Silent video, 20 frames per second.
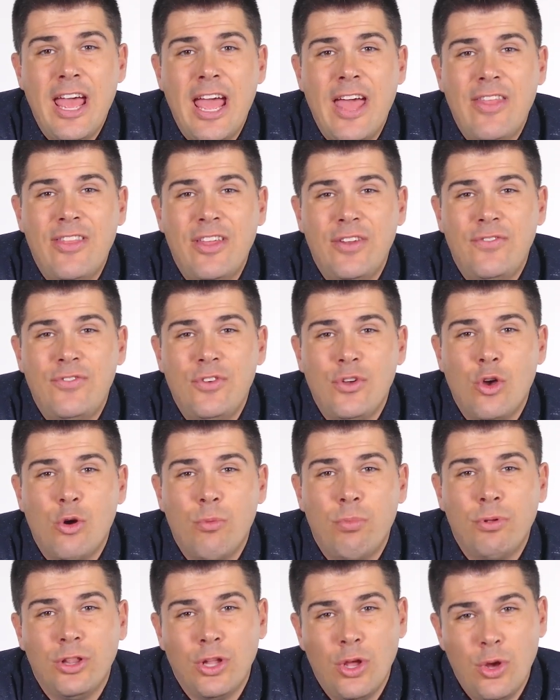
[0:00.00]
And then if you go
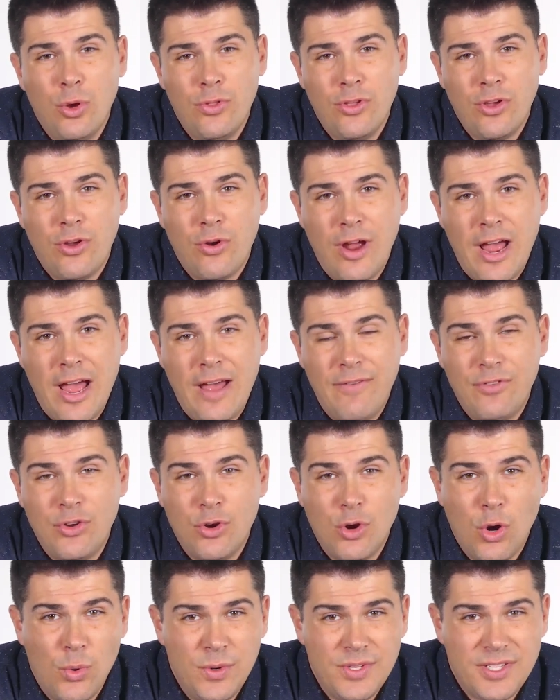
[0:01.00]
below the graph,
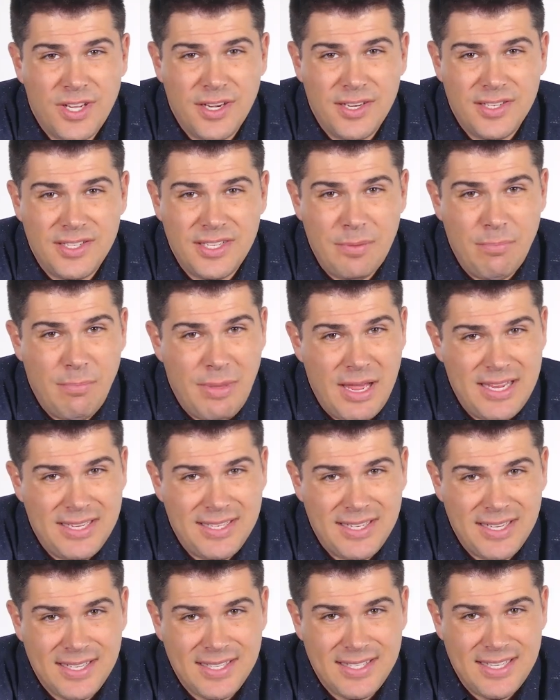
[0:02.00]
you're always gonna see
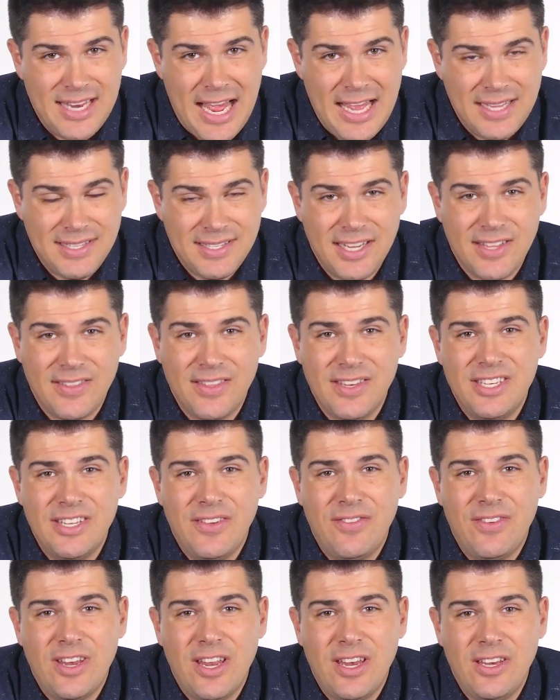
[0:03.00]
basic stats like the
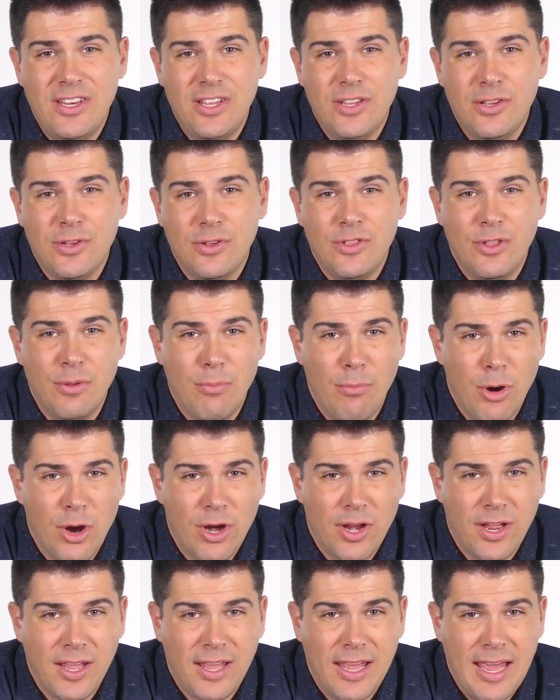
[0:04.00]
dividend yield, the
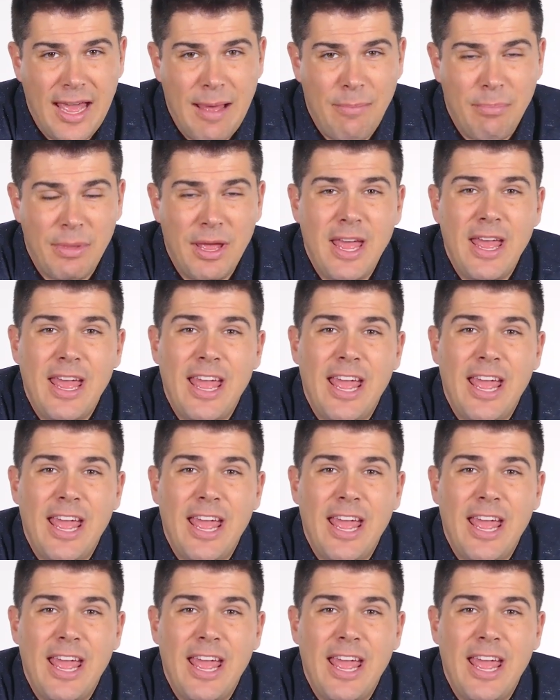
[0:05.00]
market cap,